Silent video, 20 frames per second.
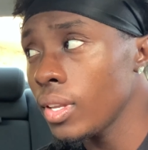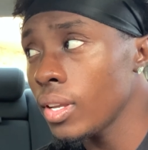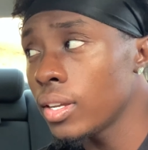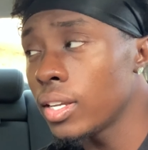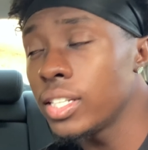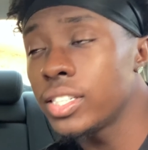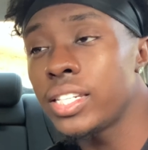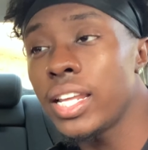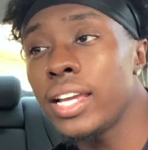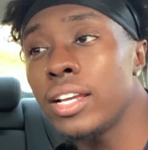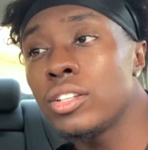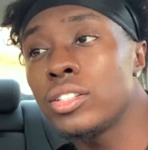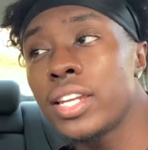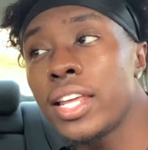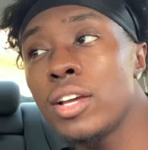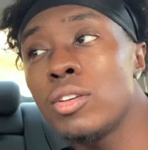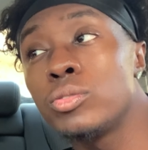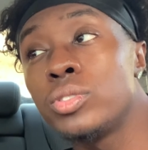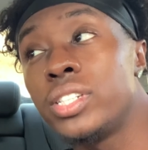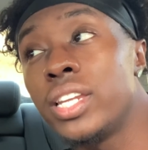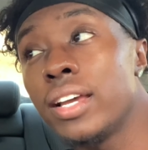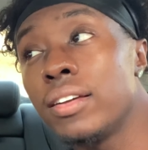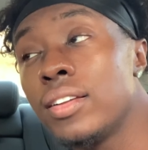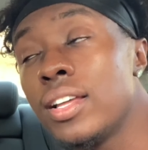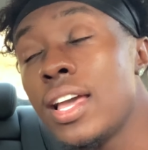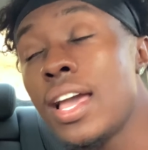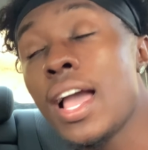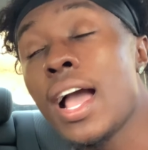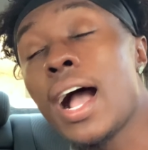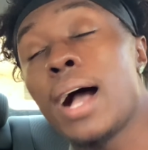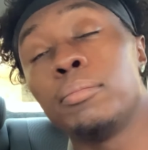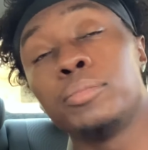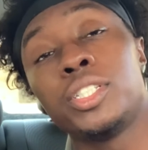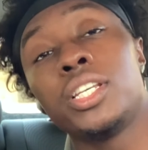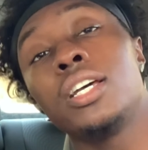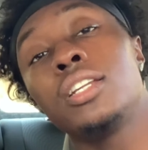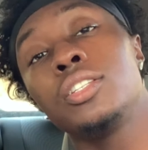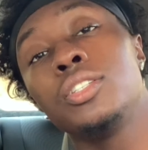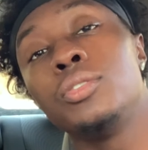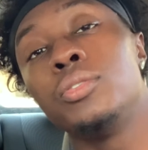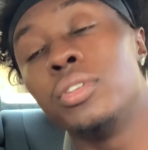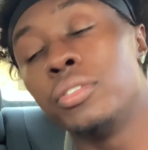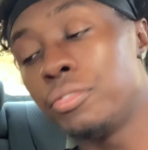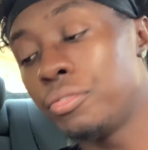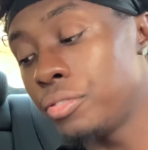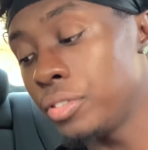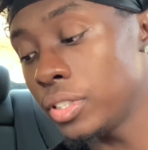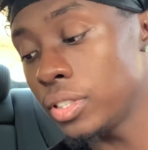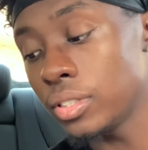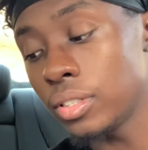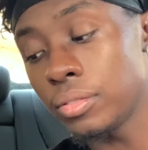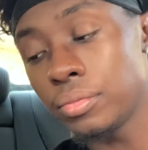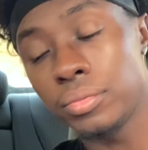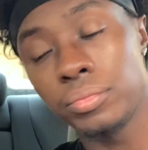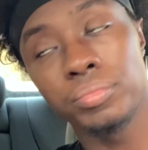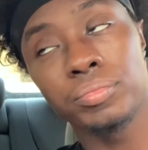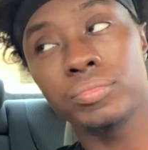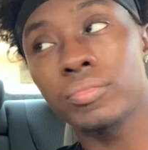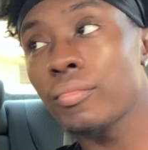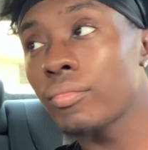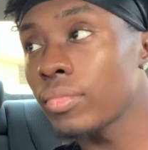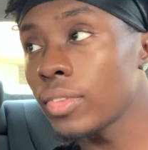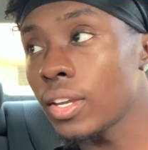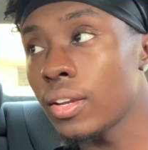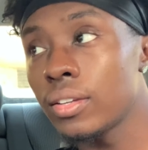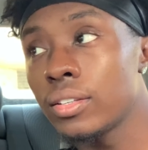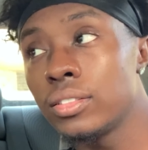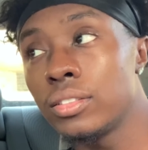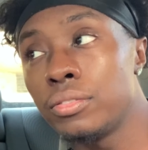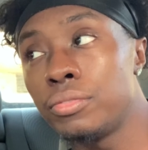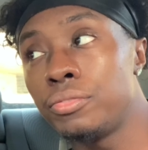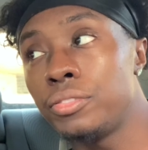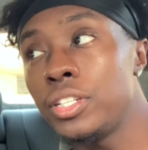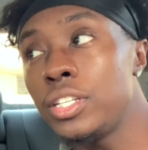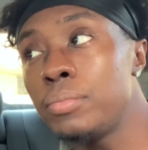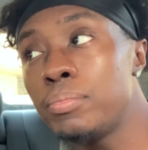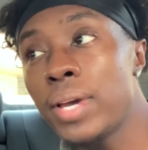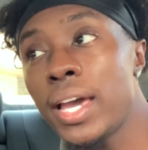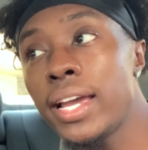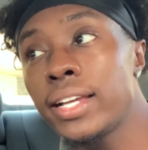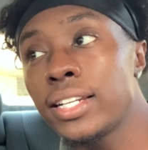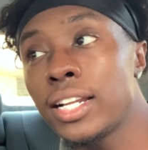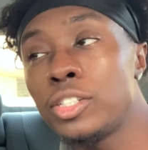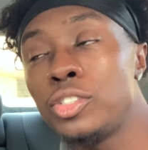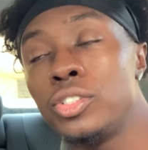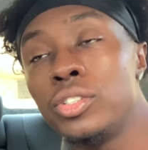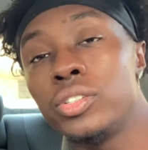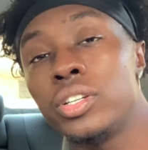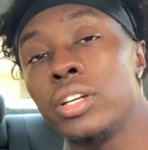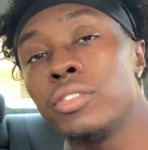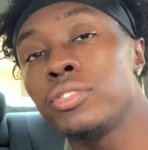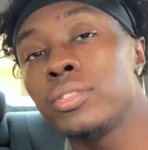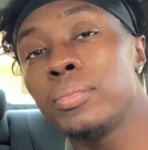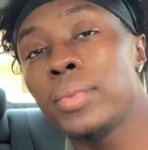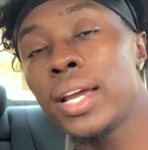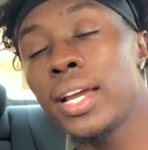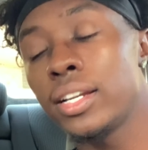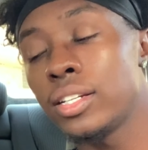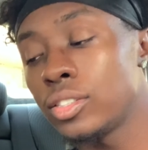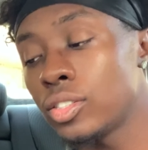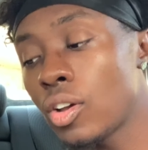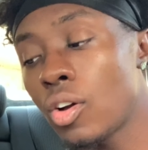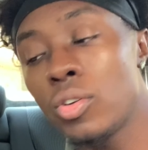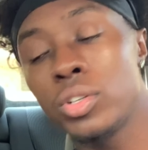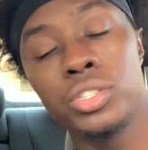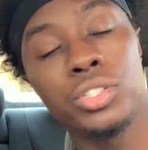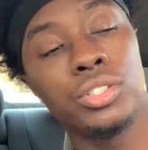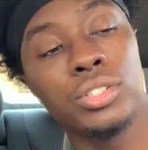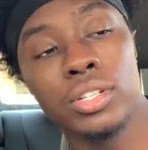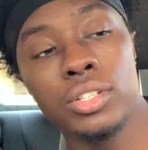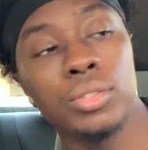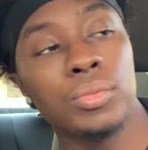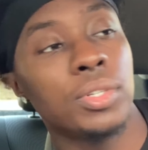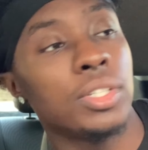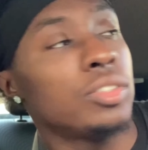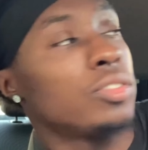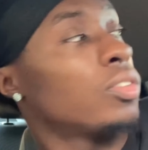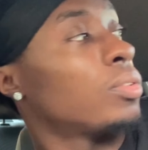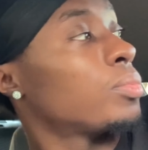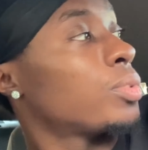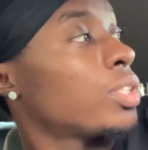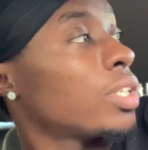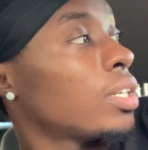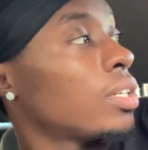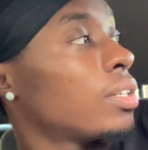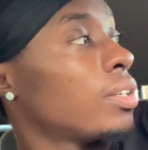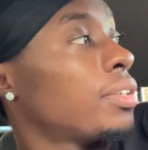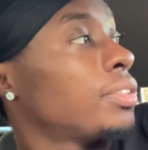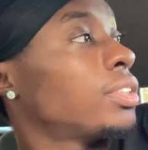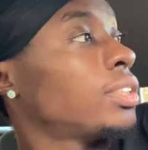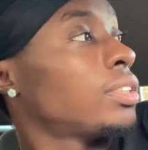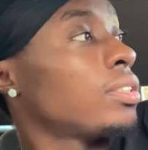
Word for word: Cause they'll they'll de- I'm telling you the the the feedback that you'll get from that is always genuine. You know what I'm saying?